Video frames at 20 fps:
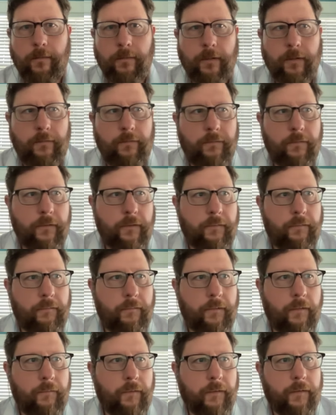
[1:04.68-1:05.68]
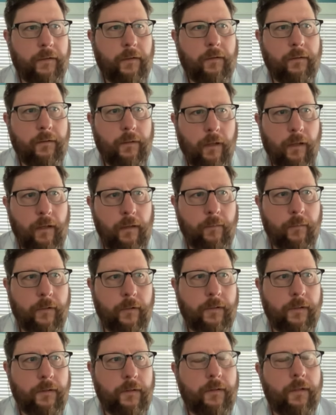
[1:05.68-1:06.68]
but for a very long time,
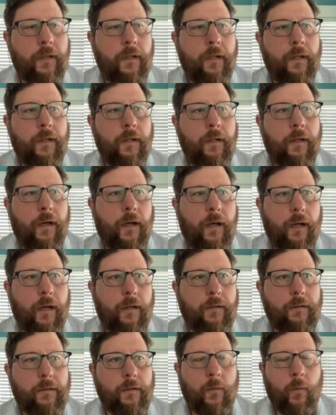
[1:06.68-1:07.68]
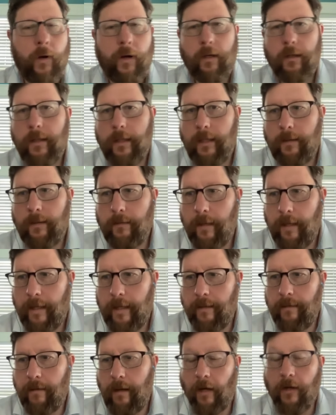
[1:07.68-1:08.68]
which is squarely
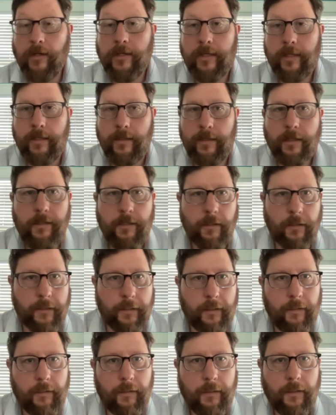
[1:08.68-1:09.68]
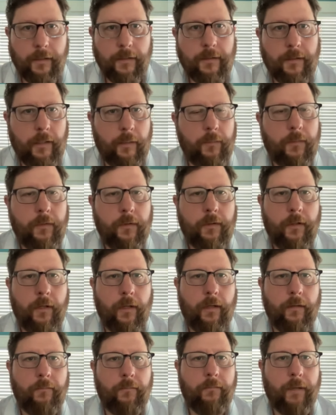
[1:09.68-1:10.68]
and unconditionally, it seems,
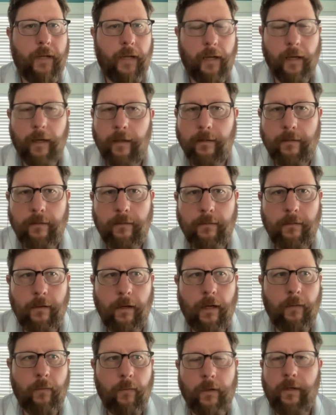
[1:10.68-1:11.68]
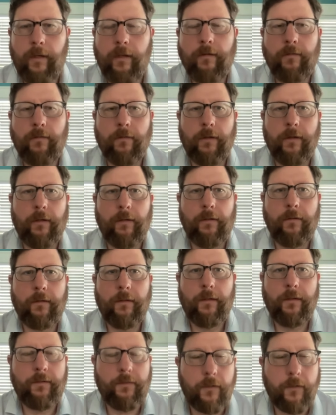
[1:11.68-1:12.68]
behind what Israel
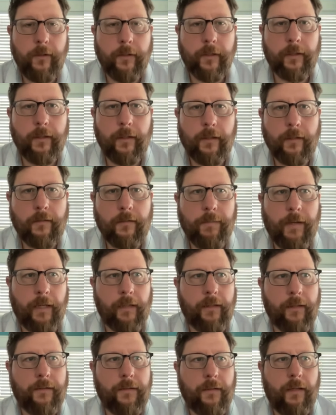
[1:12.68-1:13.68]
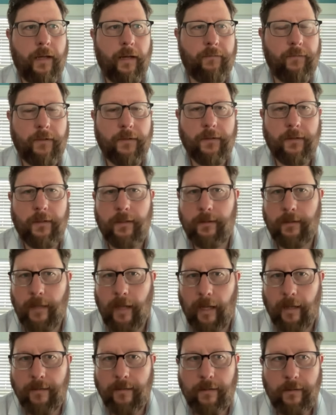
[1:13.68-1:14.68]
is doing. Its policy, obviously, in
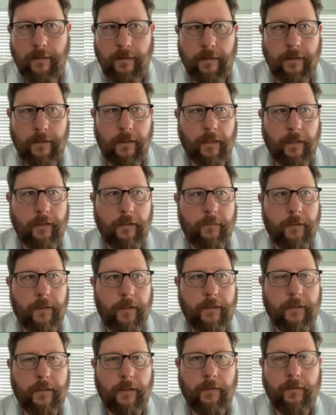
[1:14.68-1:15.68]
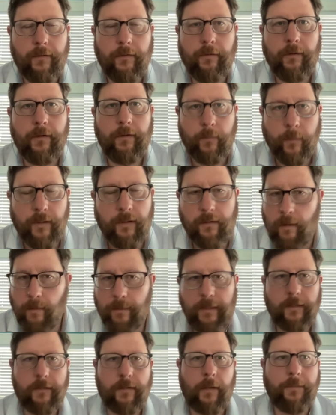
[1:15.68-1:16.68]
Gaza, in the occupied territories, with some
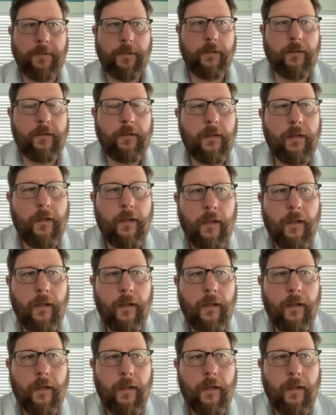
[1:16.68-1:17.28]
exceptions.